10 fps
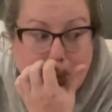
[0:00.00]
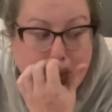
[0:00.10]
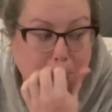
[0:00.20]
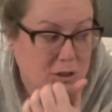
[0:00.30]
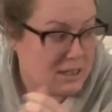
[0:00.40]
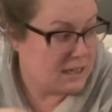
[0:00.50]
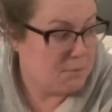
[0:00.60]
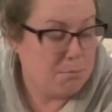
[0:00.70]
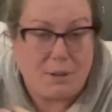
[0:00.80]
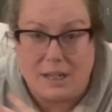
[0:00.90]

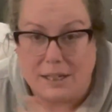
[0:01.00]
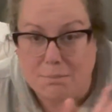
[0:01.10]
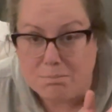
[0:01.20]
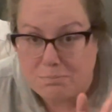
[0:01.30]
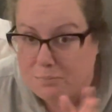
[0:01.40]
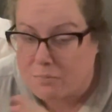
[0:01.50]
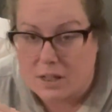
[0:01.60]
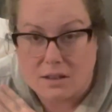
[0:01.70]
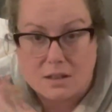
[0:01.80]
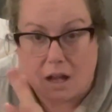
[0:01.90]
person, but
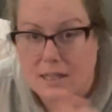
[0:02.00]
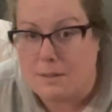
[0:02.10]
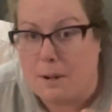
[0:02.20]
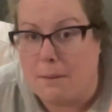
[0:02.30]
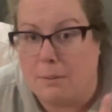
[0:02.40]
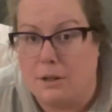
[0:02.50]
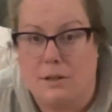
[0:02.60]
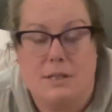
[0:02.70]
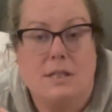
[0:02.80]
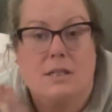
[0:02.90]
lots of
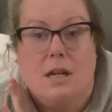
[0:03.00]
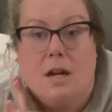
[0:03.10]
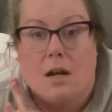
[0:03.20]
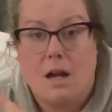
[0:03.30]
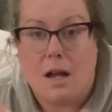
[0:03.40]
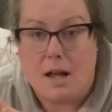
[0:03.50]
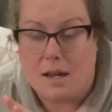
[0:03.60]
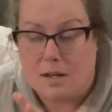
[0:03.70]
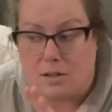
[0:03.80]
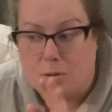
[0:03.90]
peppers
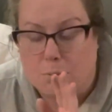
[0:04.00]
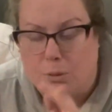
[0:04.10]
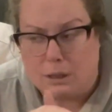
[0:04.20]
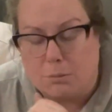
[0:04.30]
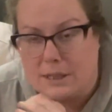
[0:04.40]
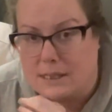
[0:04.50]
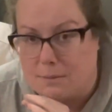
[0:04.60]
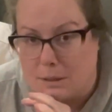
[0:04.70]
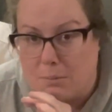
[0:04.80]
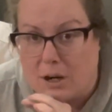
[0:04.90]
and really
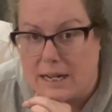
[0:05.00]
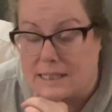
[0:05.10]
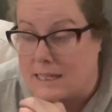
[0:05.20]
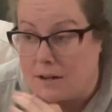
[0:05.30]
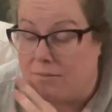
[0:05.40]
reasonably priced and